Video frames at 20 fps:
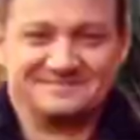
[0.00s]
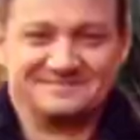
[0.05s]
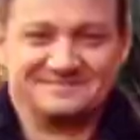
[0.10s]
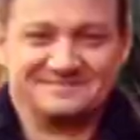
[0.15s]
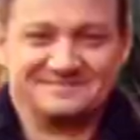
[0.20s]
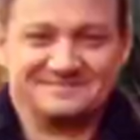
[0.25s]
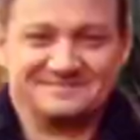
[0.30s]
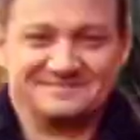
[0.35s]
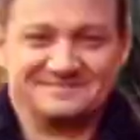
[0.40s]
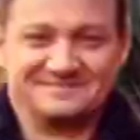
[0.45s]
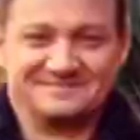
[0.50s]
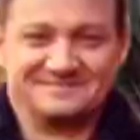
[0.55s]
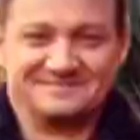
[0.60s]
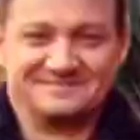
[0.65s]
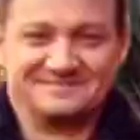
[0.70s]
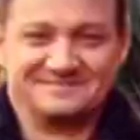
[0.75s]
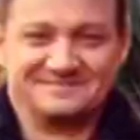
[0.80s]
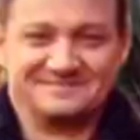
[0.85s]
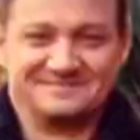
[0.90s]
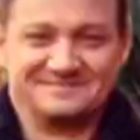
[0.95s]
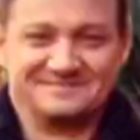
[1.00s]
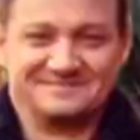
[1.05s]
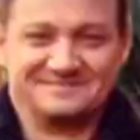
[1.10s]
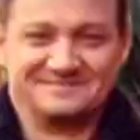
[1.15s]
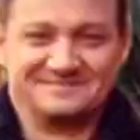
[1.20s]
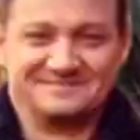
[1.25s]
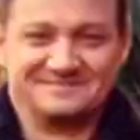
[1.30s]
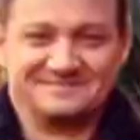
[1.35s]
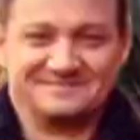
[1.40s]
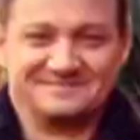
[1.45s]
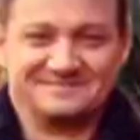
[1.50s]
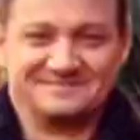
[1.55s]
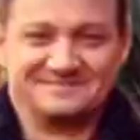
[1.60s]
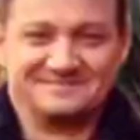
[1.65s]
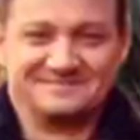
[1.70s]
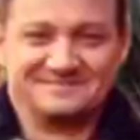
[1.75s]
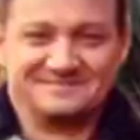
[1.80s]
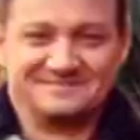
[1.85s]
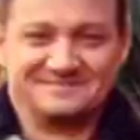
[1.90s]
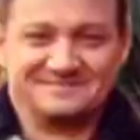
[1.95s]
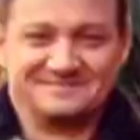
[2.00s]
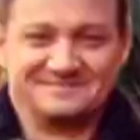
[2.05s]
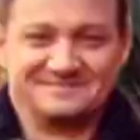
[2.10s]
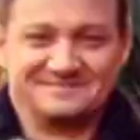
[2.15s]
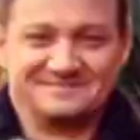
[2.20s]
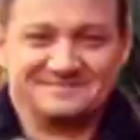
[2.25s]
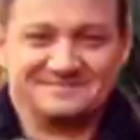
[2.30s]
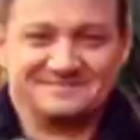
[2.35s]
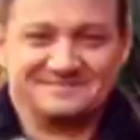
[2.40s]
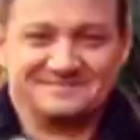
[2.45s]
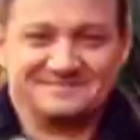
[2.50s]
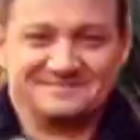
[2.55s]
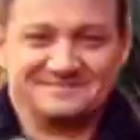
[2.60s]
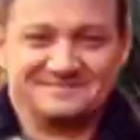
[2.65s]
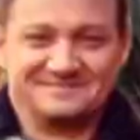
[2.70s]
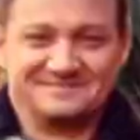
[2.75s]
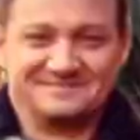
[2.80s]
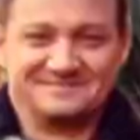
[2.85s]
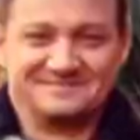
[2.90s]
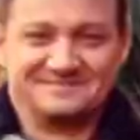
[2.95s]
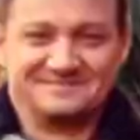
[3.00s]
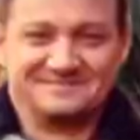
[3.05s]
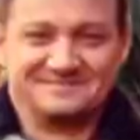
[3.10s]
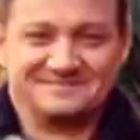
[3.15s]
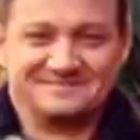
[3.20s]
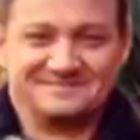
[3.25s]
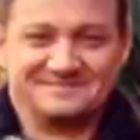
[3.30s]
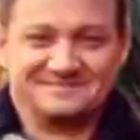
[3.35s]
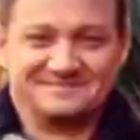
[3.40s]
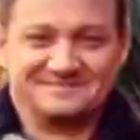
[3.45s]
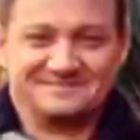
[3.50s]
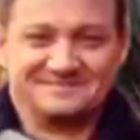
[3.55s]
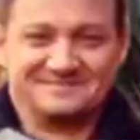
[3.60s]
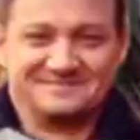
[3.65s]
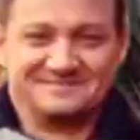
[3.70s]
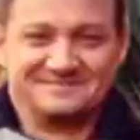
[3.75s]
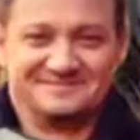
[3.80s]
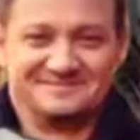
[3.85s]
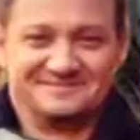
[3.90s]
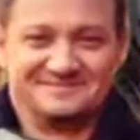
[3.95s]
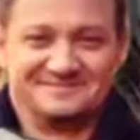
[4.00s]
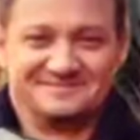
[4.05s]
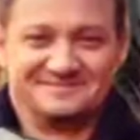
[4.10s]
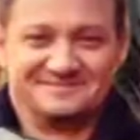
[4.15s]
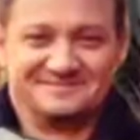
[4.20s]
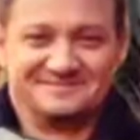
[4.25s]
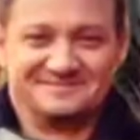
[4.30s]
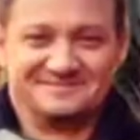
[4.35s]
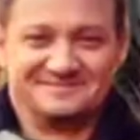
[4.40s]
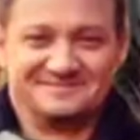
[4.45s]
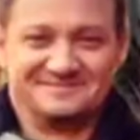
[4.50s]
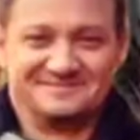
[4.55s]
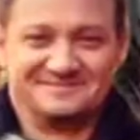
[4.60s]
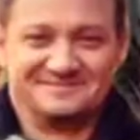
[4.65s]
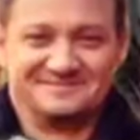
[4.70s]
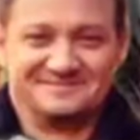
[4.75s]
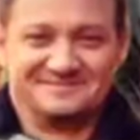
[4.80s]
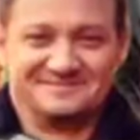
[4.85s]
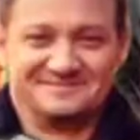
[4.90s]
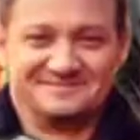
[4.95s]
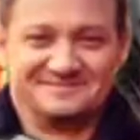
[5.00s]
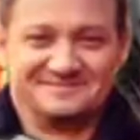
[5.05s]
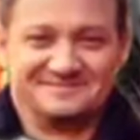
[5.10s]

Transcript: No words are spoken by the person on screen.